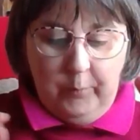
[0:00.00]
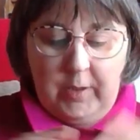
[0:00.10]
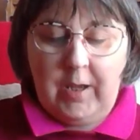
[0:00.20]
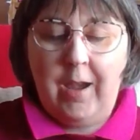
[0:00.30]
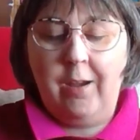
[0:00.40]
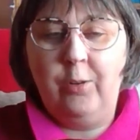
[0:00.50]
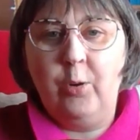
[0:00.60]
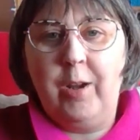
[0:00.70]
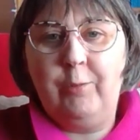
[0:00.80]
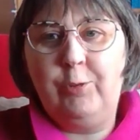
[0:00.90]
yeah, no,
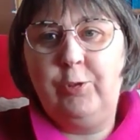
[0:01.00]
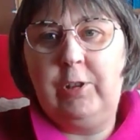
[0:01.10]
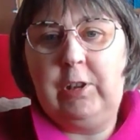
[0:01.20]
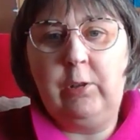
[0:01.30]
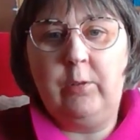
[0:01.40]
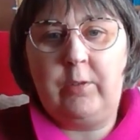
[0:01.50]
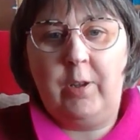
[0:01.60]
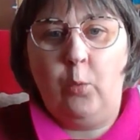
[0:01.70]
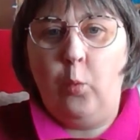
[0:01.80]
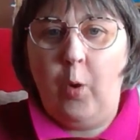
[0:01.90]
it was really good. It was like,
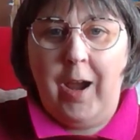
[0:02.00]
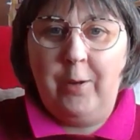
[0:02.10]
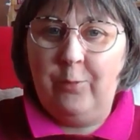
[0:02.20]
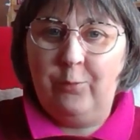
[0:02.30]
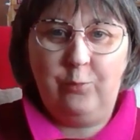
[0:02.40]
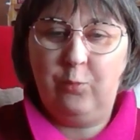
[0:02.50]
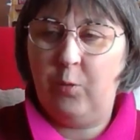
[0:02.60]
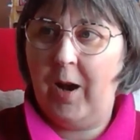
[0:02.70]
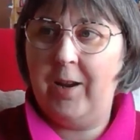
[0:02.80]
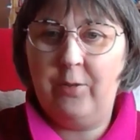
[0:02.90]
why
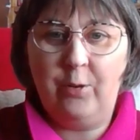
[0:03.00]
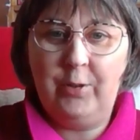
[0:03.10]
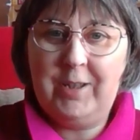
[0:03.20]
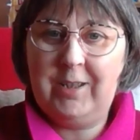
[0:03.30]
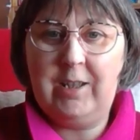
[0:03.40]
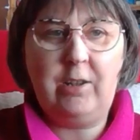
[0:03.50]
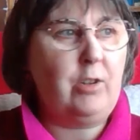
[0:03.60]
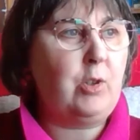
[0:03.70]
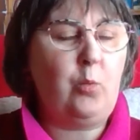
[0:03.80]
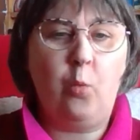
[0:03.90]
are all these
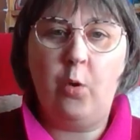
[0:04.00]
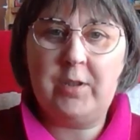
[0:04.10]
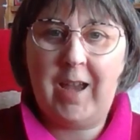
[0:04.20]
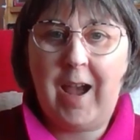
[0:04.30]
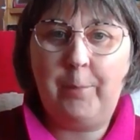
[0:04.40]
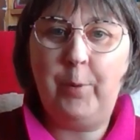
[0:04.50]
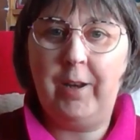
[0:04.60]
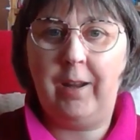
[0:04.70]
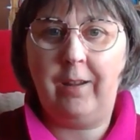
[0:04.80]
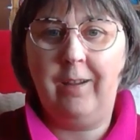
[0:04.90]
secrets? What's
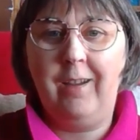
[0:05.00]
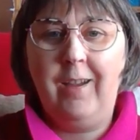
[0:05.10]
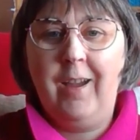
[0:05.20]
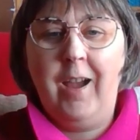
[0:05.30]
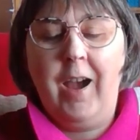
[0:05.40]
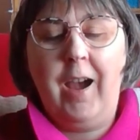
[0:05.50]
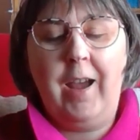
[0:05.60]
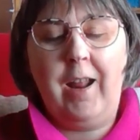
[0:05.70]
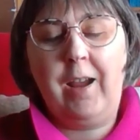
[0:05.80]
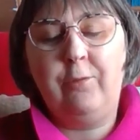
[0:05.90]
happening? And
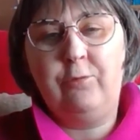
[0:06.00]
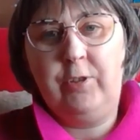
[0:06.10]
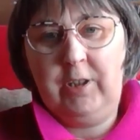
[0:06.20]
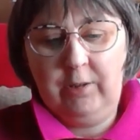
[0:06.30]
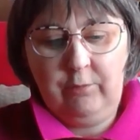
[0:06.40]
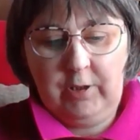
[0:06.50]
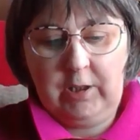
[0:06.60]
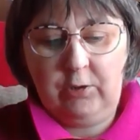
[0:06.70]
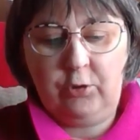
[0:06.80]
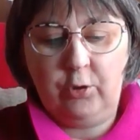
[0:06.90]
I really, really
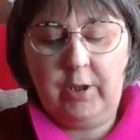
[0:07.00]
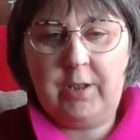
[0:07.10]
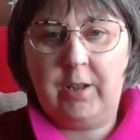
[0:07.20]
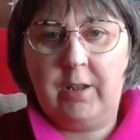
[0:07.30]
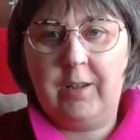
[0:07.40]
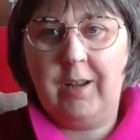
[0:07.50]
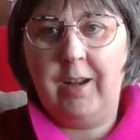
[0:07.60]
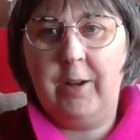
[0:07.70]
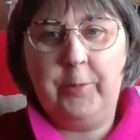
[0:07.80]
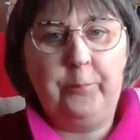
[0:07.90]
enjoyed it.
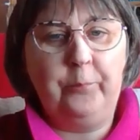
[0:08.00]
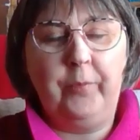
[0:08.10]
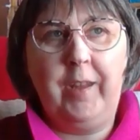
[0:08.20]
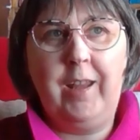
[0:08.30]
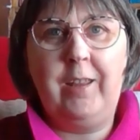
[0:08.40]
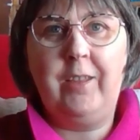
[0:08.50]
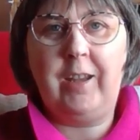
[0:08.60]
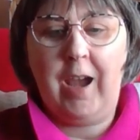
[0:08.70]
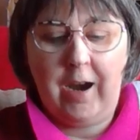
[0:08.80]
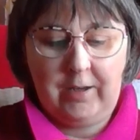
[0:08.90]
The
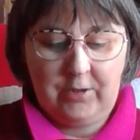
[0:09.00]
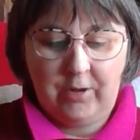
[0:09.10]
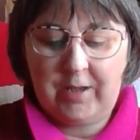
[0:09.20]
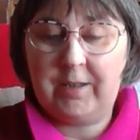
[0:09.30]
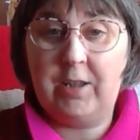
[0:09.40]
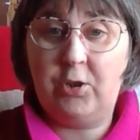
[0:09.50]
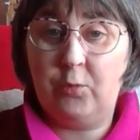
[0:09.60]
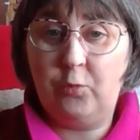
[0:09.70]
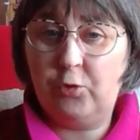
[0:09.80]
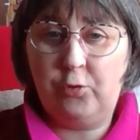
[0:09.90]
characterization
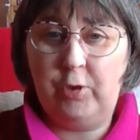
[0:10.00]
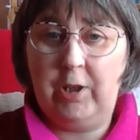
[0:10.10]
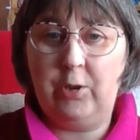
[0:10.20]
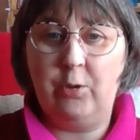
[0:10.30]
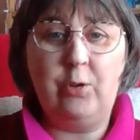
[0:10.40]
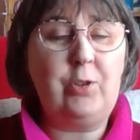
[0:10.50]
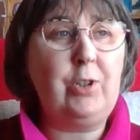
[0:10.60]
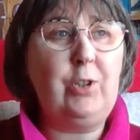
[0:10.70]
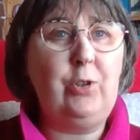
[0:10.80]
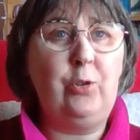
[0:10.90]
was really good.
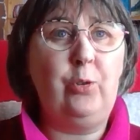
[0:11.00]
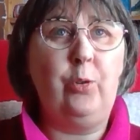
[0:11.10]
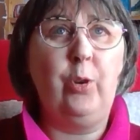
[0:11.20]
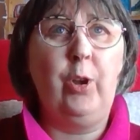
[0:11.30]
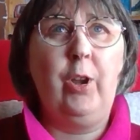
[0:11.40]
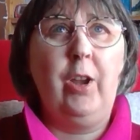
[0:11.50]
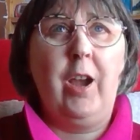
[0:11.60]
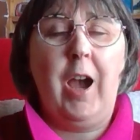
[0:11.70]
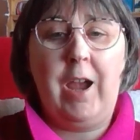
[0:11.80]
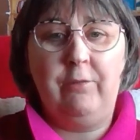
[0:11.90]

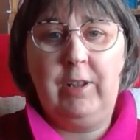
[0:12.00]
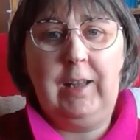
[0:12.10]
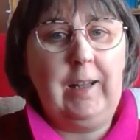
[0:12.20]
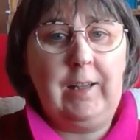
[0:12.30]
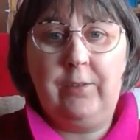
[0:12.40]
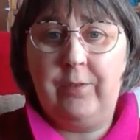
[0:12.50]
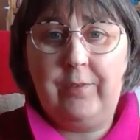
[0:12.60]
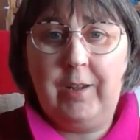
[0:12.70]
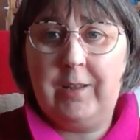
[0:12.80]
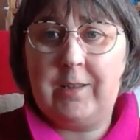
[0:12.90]
I really liked
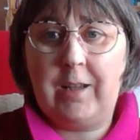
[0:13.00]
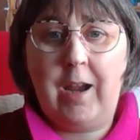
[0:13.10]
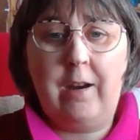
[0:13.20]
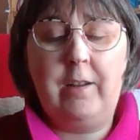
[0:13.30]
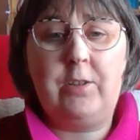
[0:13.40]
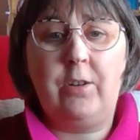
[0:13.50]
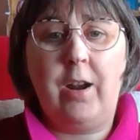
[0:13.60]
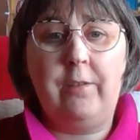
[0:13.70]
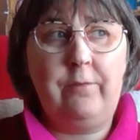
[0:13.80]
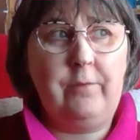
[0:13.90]
Vivian as a character.
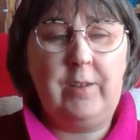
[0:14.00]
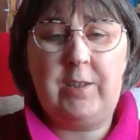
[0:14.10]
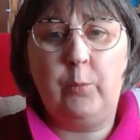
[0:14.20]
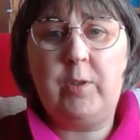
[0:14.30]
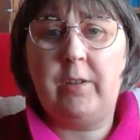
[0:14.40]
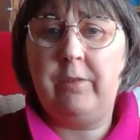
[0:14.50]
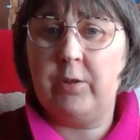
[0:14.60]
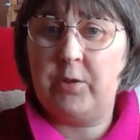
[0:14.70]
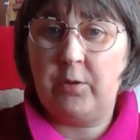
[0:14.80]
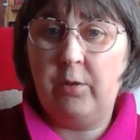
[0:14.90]
In some ways, I felt
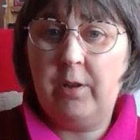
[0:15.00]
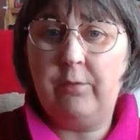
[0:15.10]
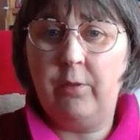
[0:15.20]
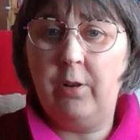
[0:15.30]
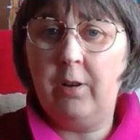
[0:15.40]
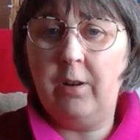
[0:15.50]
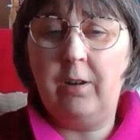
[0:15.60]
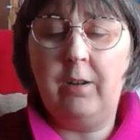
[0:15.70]
sorry for her.